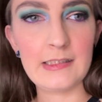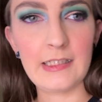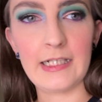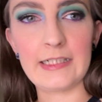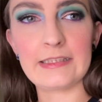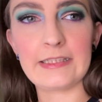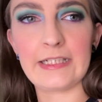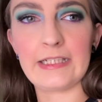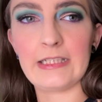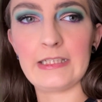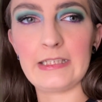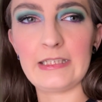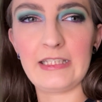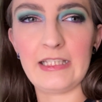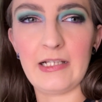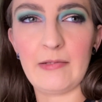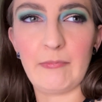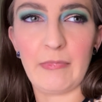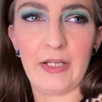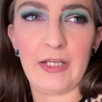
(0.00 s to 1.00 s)
Actually, I
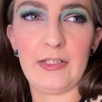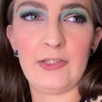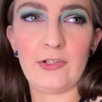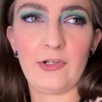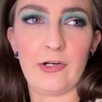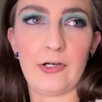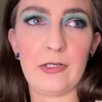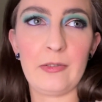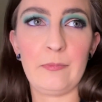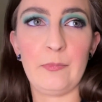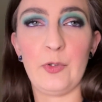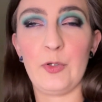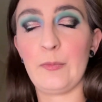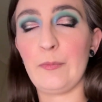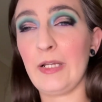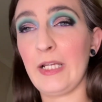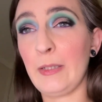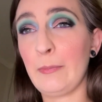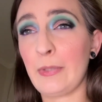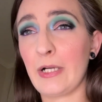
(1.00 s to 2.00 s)
let my Tarte
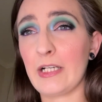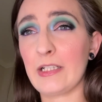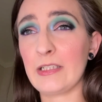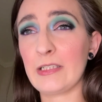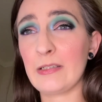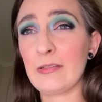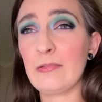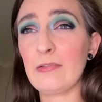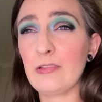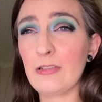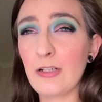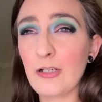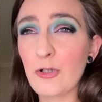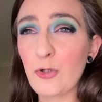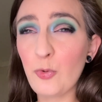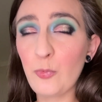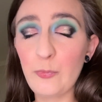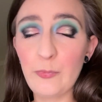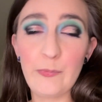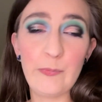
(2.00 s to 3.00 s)
Mermaid palette
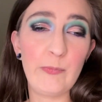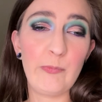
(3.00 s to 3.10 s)
go,